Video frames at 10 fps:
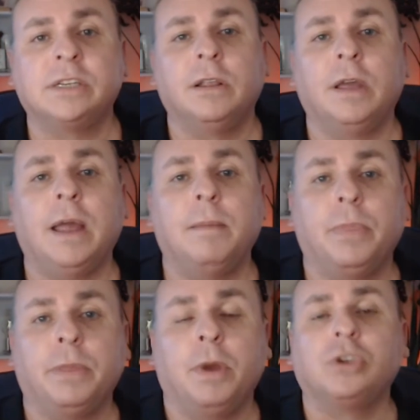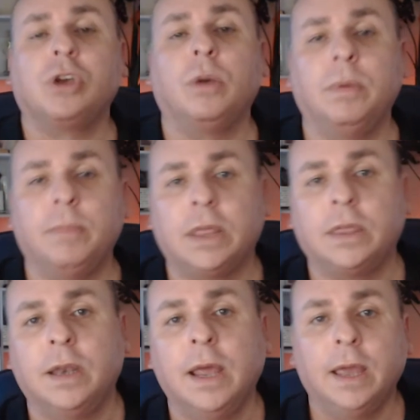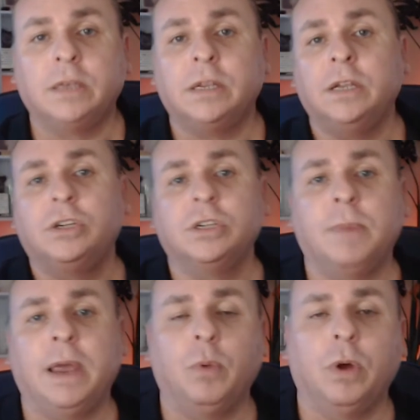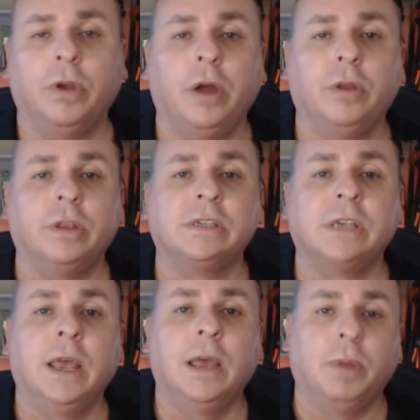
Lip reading: So that the most common method, and teachers may well know this,